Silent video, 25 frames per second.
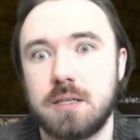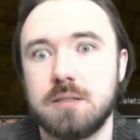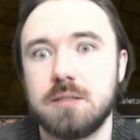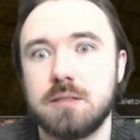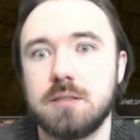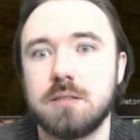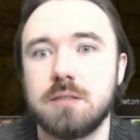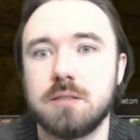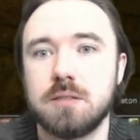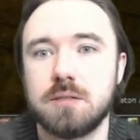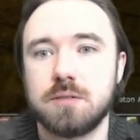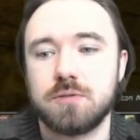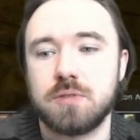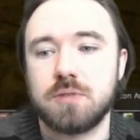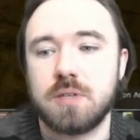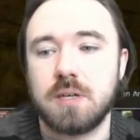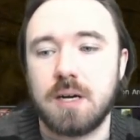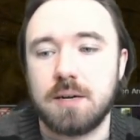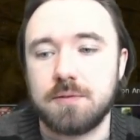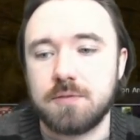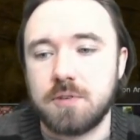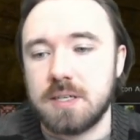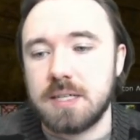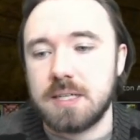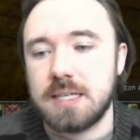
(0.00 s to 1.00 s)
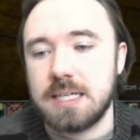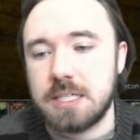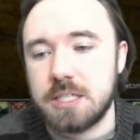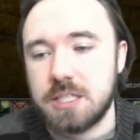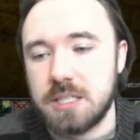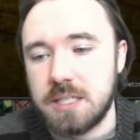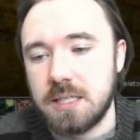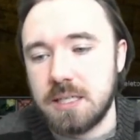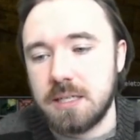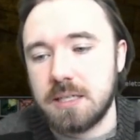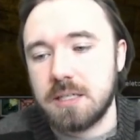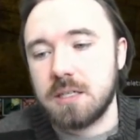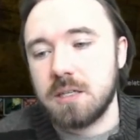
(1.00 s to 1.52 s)
oh, right, I've got to
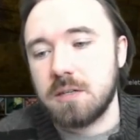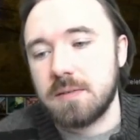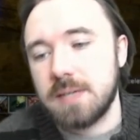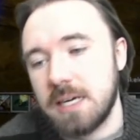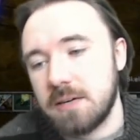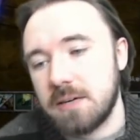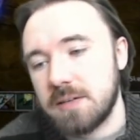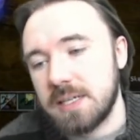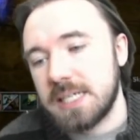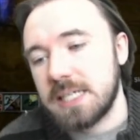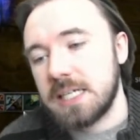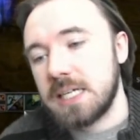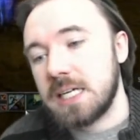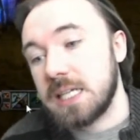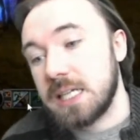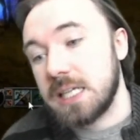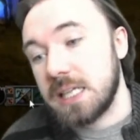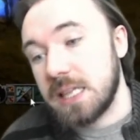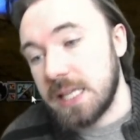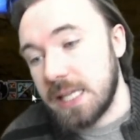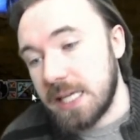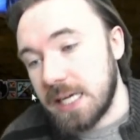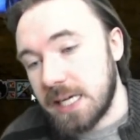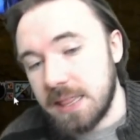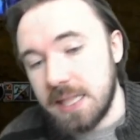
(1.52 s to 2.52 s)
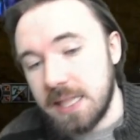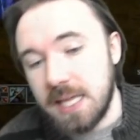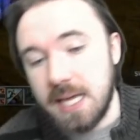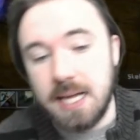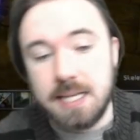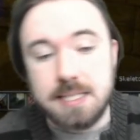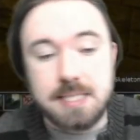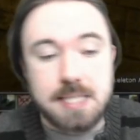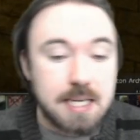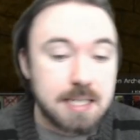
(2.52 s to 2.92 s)
actually go down and click that,